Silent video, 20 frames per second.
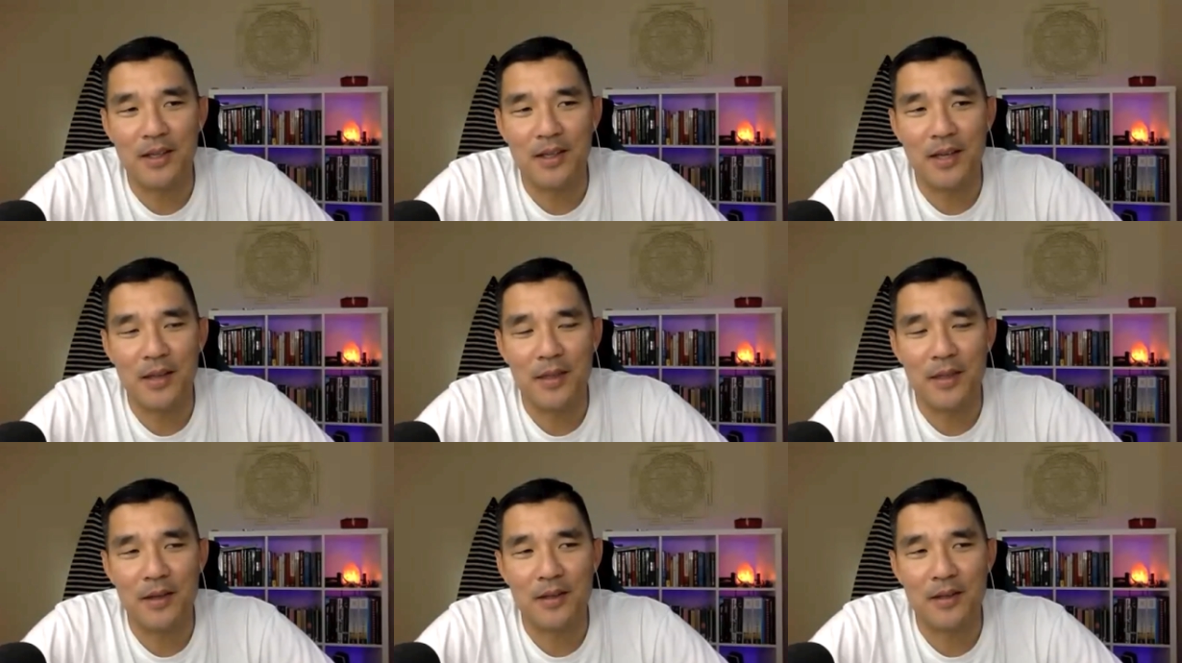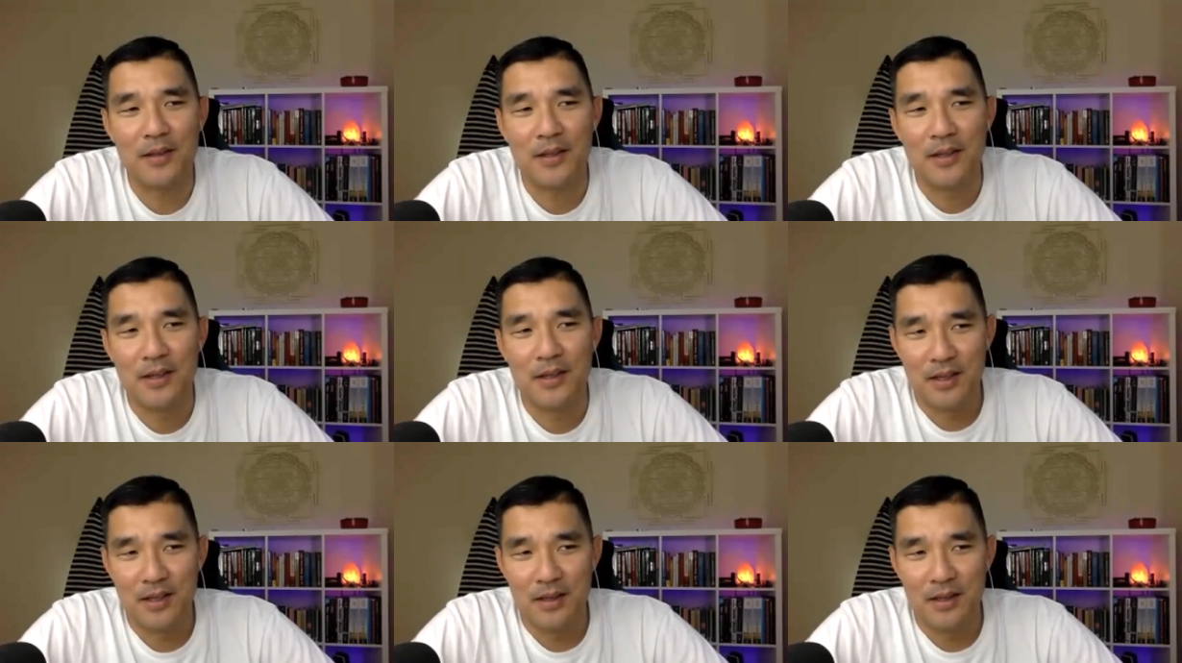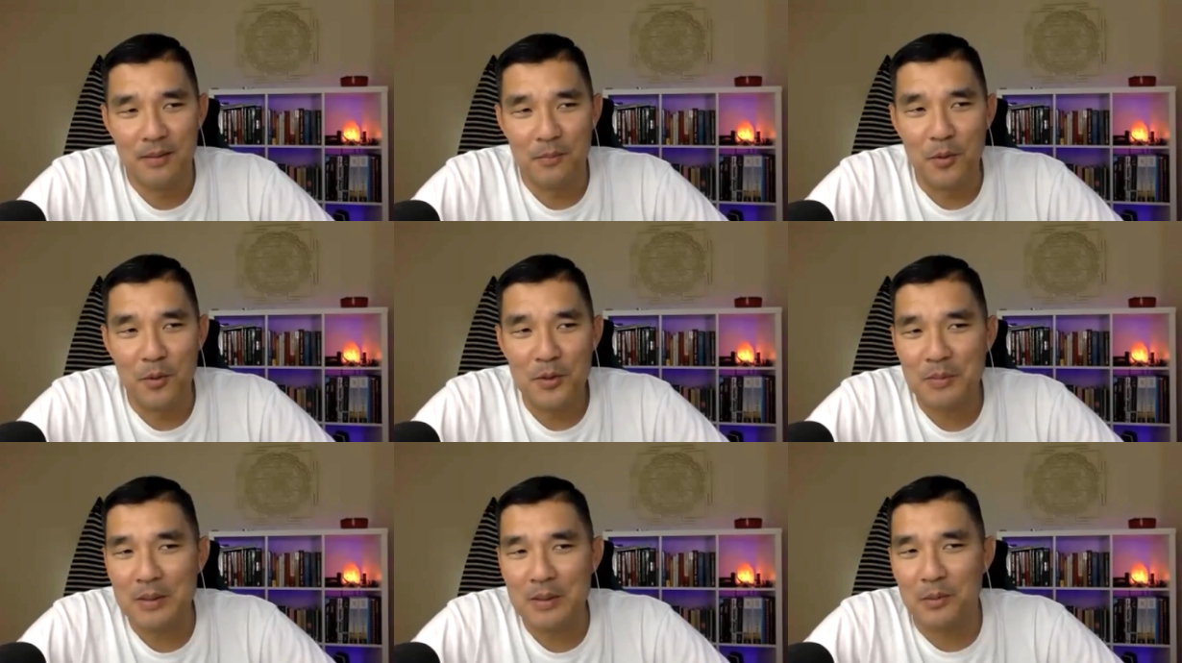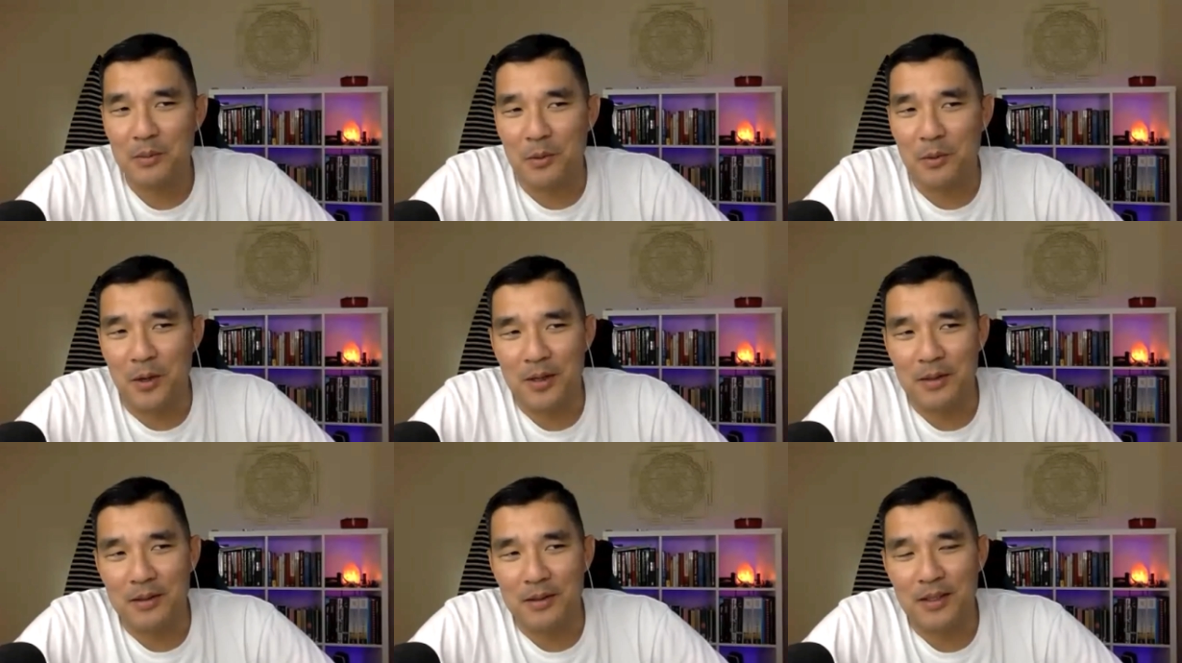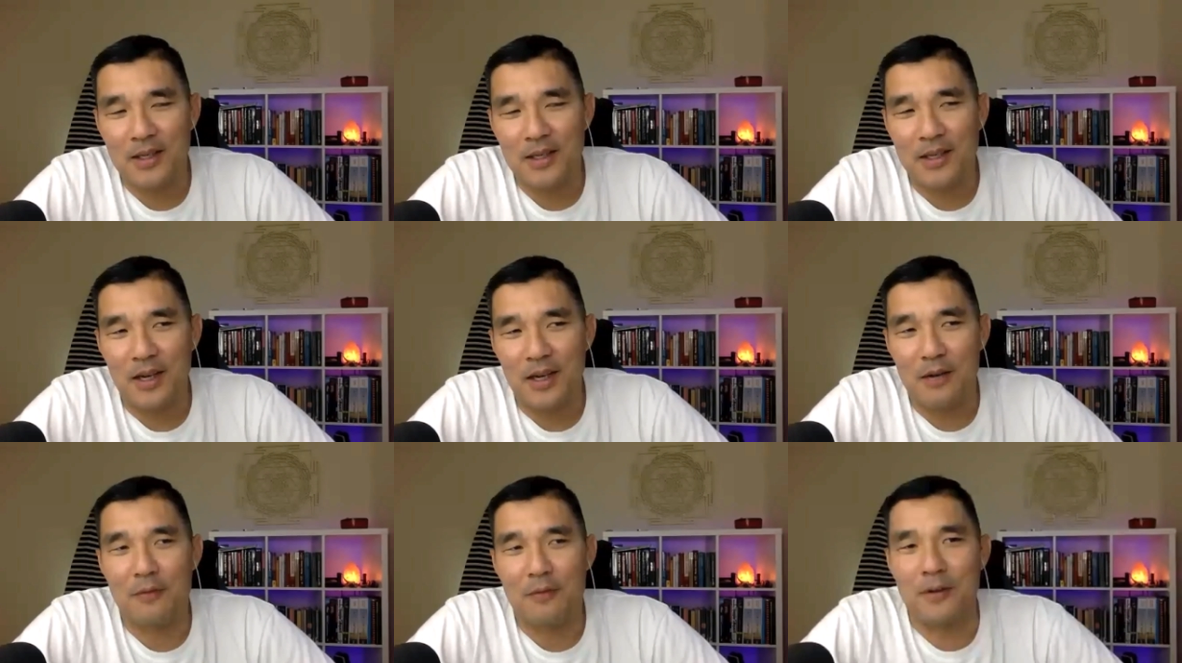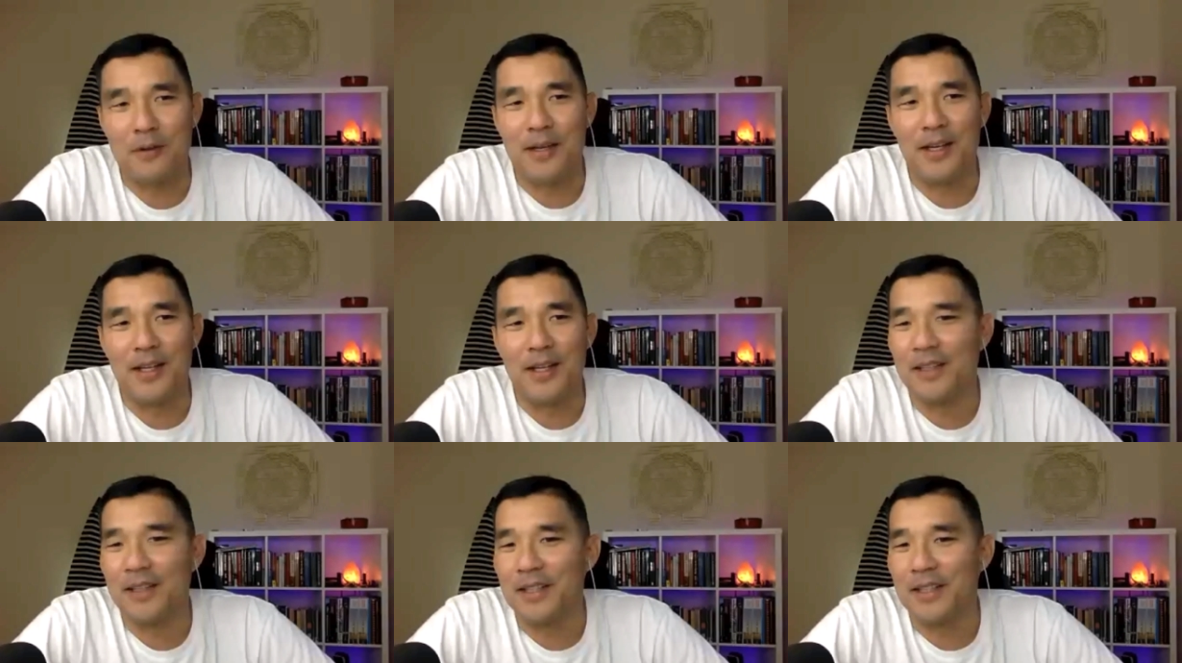I think most people aren't cut out for that.